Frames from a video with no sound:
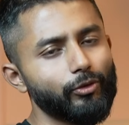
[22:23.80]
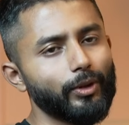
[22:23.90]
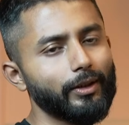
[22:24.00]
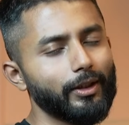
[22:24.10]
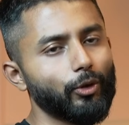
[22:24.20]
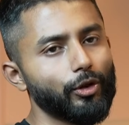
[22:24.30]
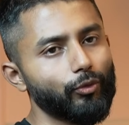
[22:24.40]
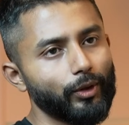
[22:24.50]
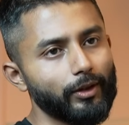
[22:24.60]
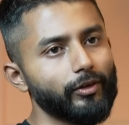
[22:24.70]
well. I think a lot of
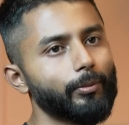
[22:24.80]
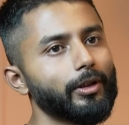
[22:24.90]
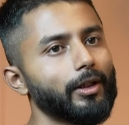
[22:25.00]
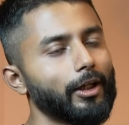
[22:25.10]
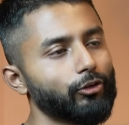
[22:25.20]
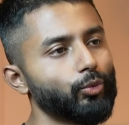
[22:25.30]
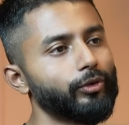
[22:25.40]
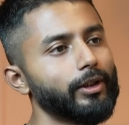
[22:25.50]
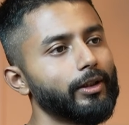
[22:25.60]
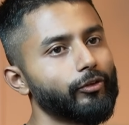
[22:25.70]
work has happened in the last
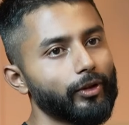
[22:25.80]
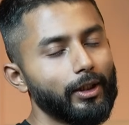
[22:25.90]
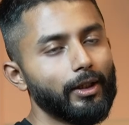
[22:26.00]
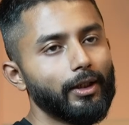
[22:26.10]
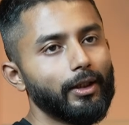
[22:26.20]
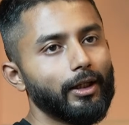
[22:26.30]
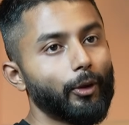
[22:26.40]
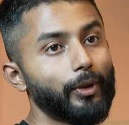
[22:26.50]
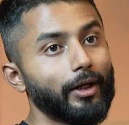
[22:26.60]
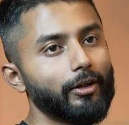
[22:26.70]
2-3 years. Now
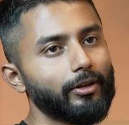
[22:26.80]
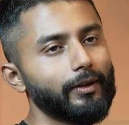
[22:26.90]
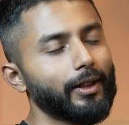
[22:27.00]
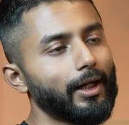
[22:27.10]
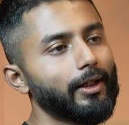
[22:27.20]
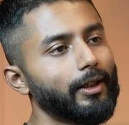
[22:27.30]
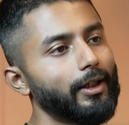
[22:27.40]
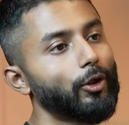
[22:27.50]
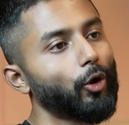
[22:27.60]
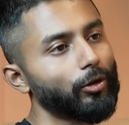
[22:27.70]
we understand the category
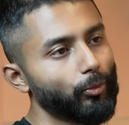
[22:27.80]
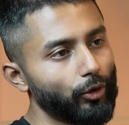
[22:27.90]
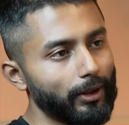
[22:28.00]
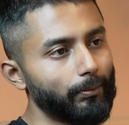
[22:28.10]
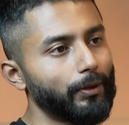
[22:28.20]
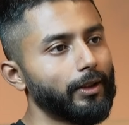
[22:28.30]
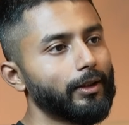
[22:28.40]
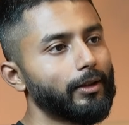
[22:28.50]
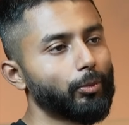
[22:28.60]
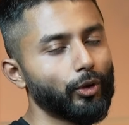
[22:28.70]
a lot more deeply.
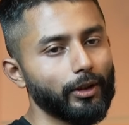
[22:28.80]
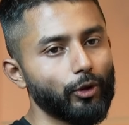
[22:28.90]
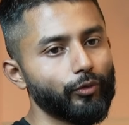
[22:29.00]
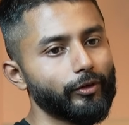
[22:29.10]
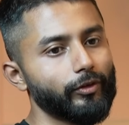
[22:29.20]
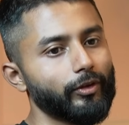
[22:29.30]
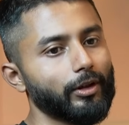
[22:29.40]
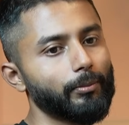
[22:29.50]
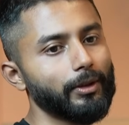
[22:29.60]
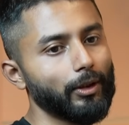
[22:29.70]
The product innovations are
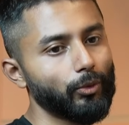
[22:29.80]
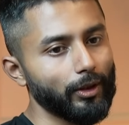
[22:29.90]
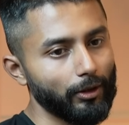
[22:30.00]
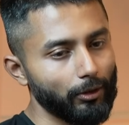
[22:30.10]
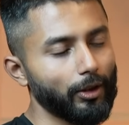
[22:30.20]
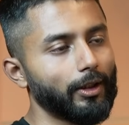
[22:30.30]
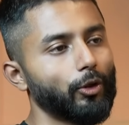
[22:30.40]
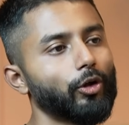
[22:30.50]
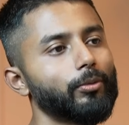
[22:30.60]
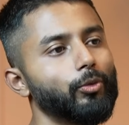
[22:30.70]
coming out are like a
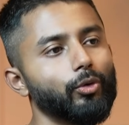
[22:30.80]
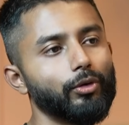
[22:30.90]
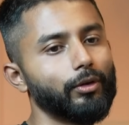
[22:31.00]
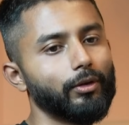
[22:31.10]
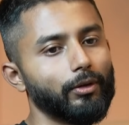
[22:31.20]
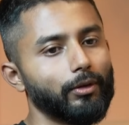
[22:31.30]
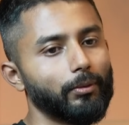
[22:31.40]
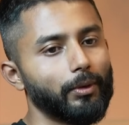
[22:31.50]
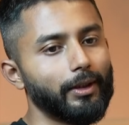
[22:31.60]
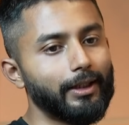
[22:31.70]
lot more
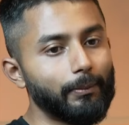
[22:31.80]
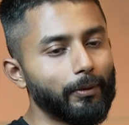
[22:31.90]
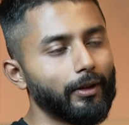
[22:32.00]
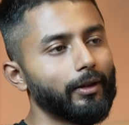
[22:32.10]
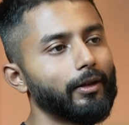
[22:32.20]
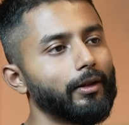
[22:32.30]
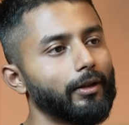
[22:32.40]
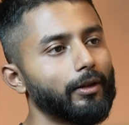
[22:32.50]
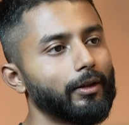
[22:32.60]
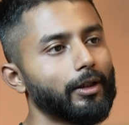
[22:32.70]

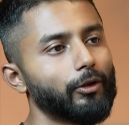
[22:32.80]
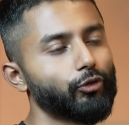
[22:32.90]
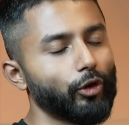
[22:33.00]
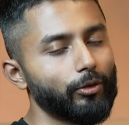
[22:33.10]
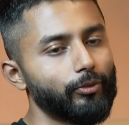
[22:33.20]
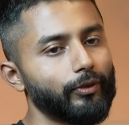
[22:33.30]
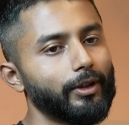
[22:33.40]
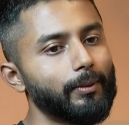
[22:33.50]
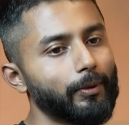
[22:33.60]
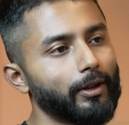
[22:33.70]
deeper, solves
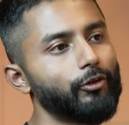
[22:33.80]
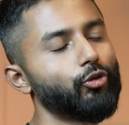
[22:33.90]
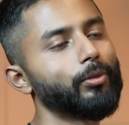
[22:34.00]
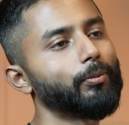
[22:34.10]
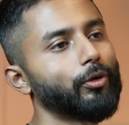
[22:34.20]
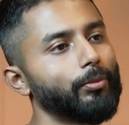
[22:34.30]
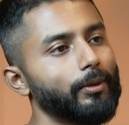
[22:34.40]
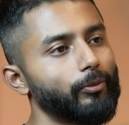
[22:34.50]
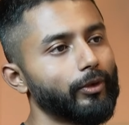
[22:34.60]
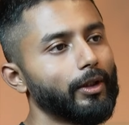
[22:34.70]
deeper consumer problems.